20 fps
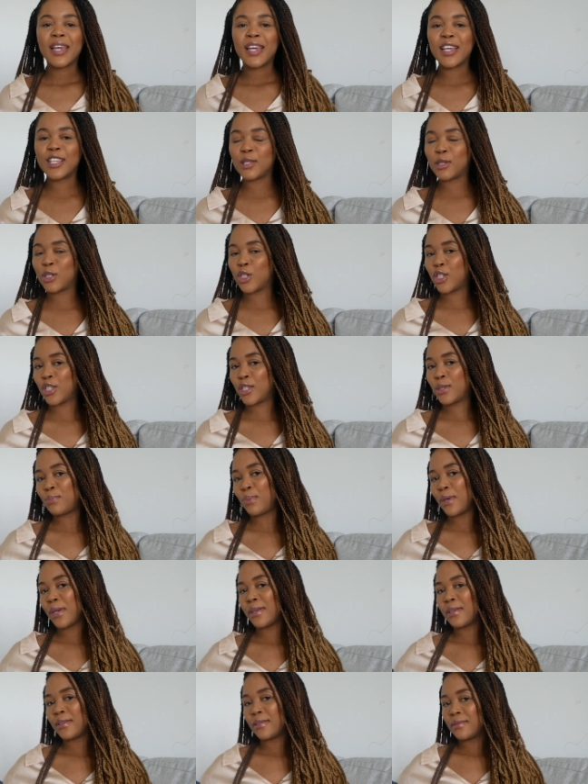it's just
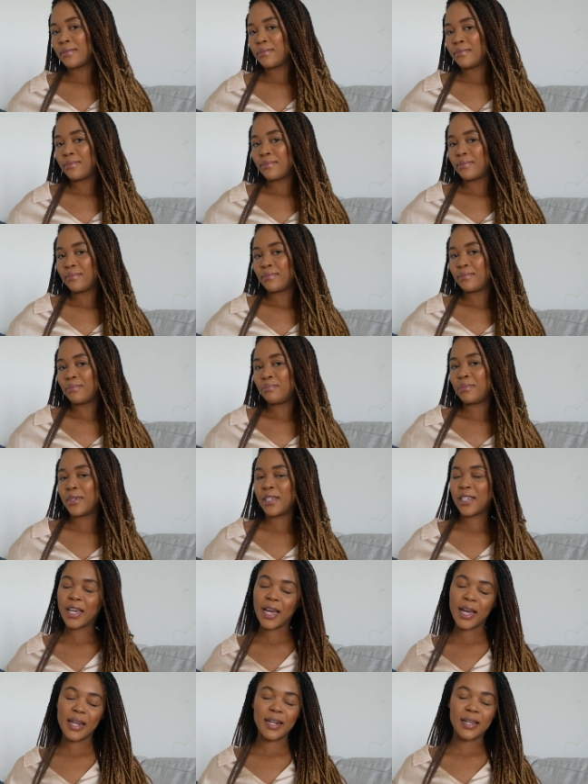been me
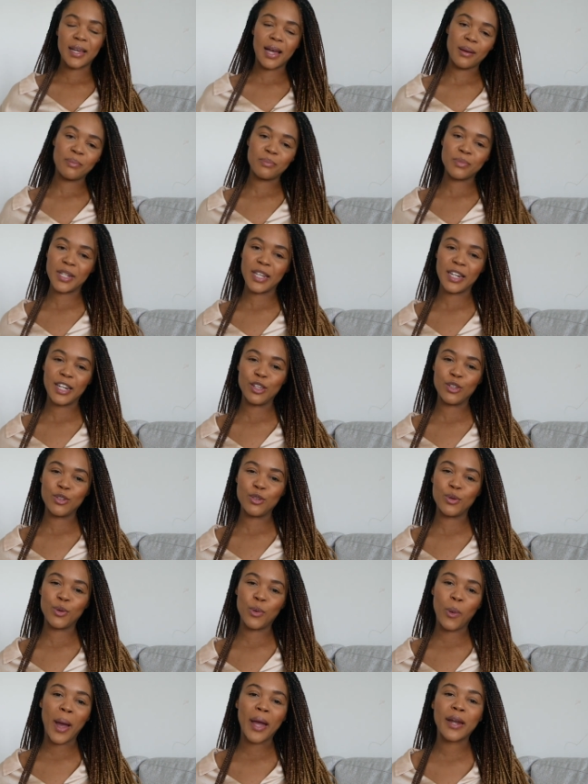kind of updating
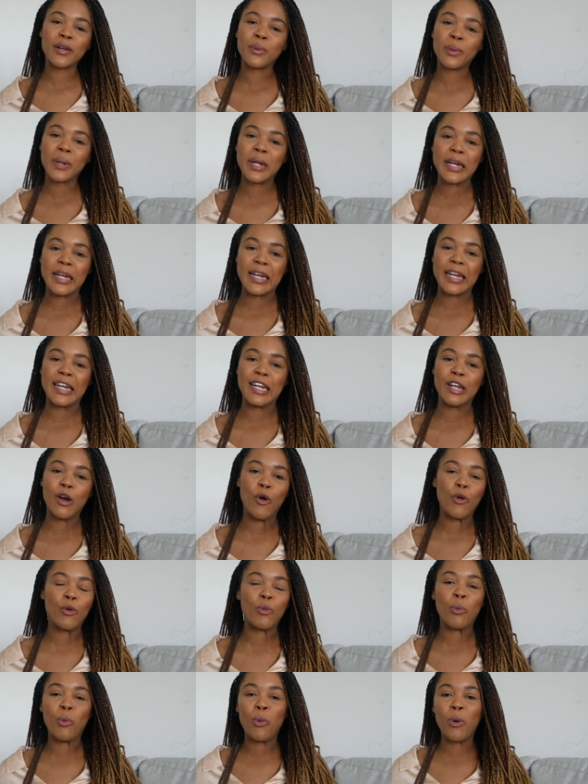you quite quickly
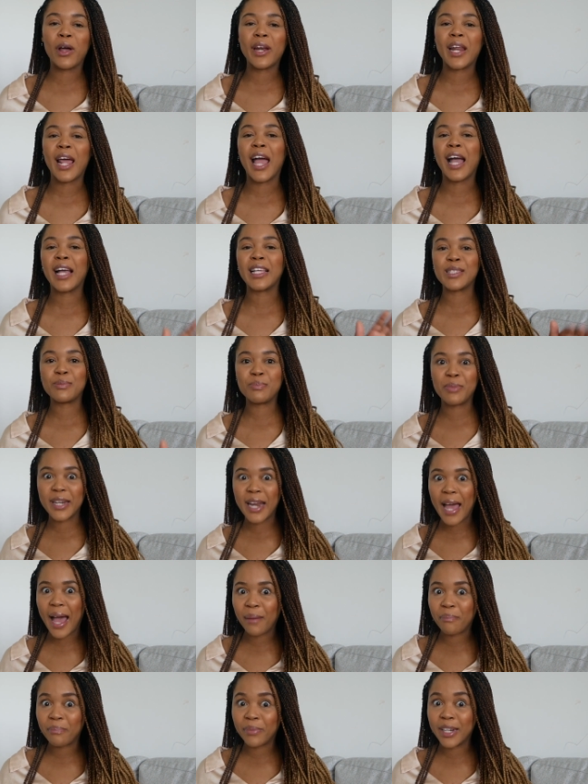on what has been
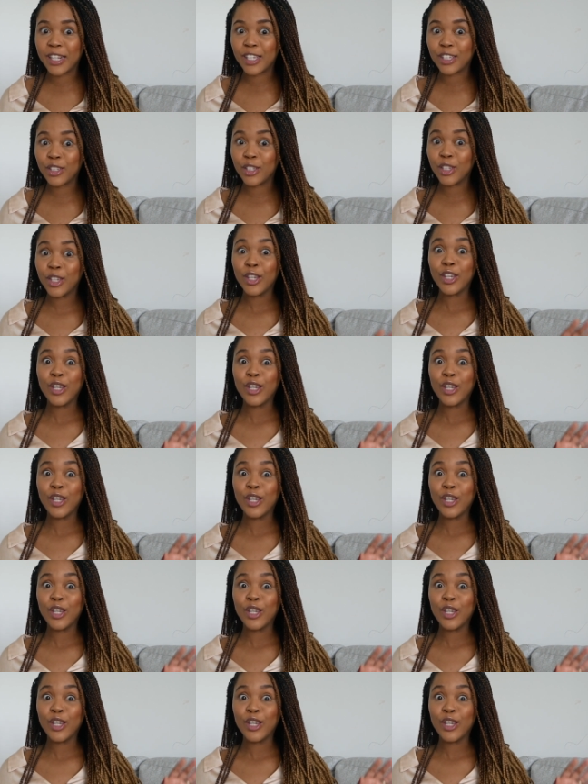happening